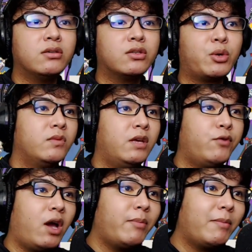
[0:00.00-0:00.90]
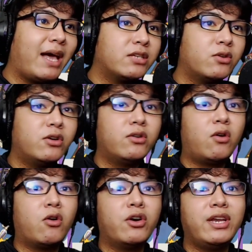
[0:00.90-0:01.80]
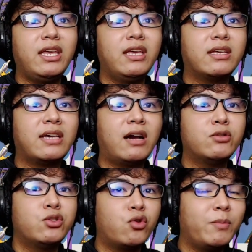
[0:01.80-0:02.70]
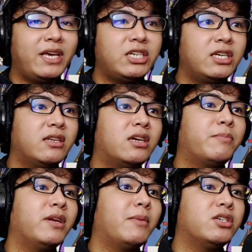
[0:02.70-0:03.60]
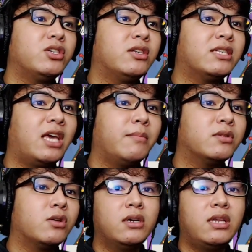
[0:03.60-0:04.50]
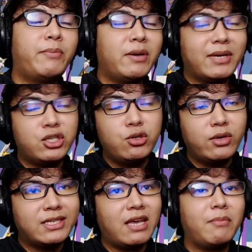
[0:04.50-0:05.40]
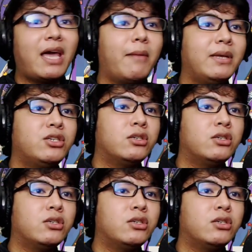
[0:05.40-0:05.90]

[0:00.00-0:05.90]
So yeah, if you have the Black Sword or the Kagotsurubi Ishin, they're pretty much the same, so they pretty much do the same damage.